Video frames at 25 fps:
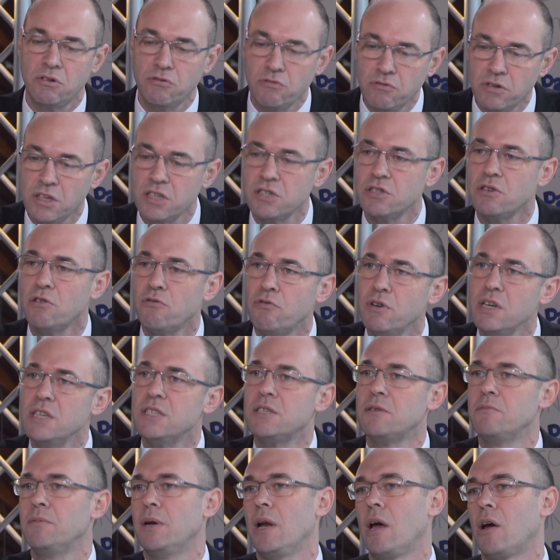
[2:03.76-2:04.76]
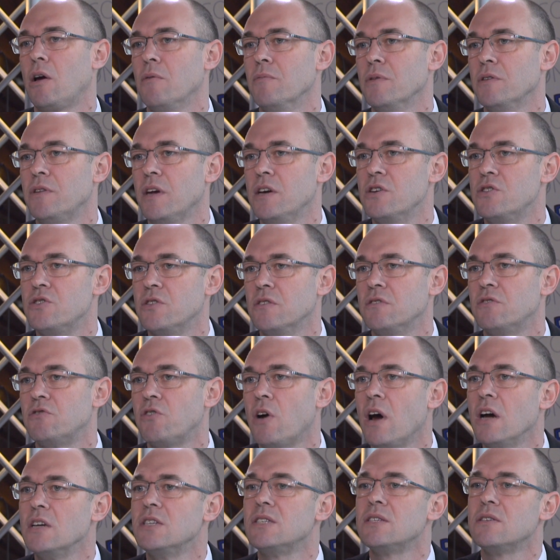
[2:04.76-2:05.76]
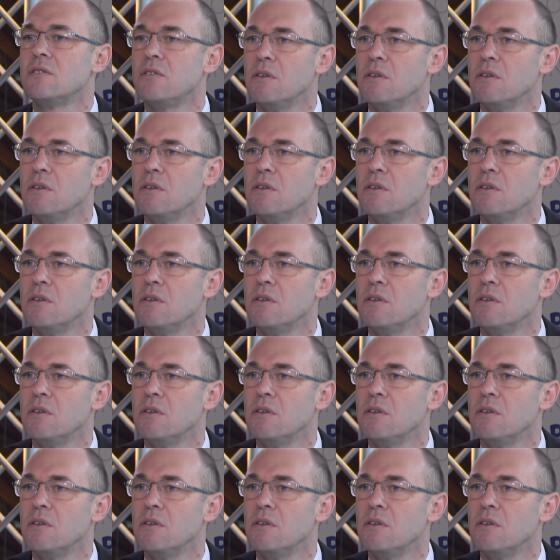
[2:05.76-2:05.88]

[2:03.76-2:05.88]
This reasonable accommodation tries to